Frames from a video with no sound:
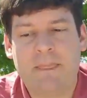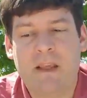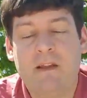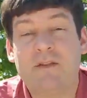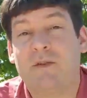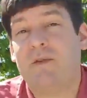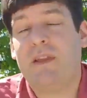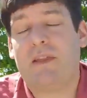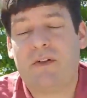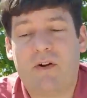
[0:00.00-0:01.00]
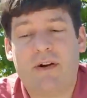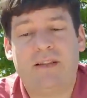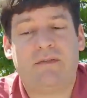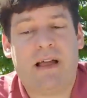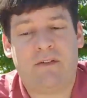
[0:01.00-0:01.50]
Soon the
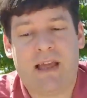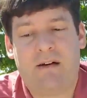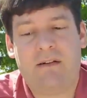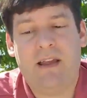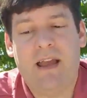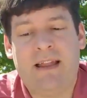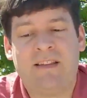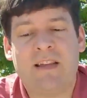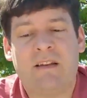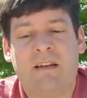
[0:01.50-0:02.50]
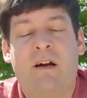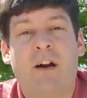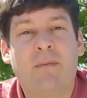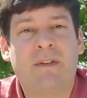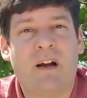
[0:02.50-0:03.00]
authorities found out and sent an
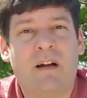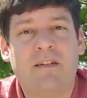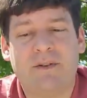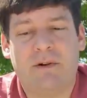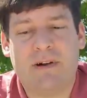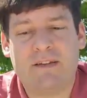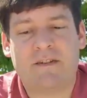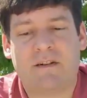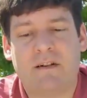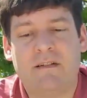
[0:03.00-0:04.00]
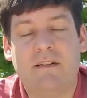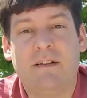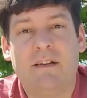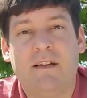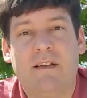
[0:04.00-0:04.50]
armed guard to arrest her.
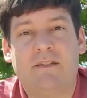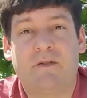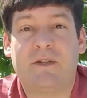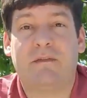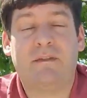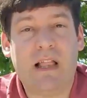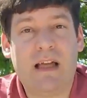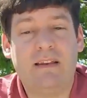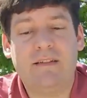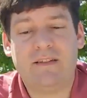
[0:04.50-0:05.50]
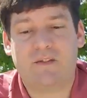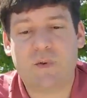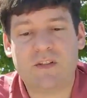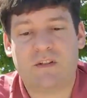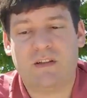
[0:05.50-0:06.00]
So she fled to
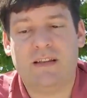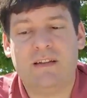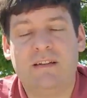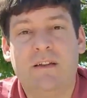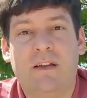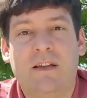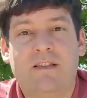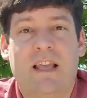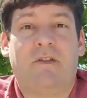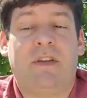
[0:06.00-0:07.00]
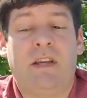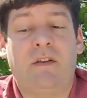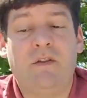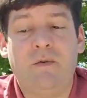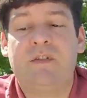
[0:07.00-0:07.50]
Switzerland, settled in a
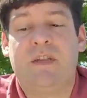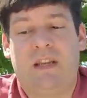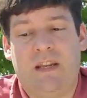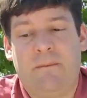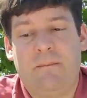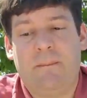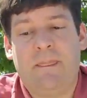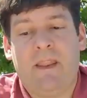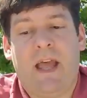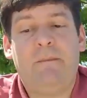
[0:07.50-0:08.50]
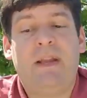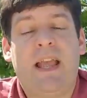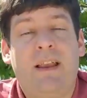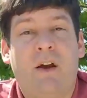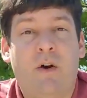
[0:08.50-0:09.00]
new city, and
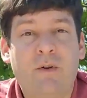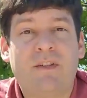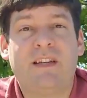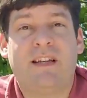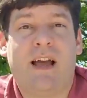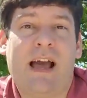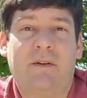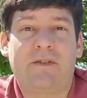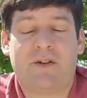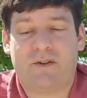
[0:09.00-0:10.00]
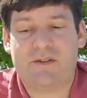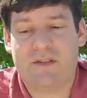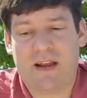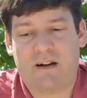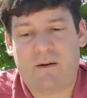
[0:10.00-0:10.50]
began hosting a house church
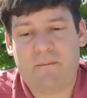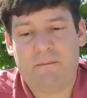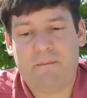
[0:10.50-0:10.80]
there.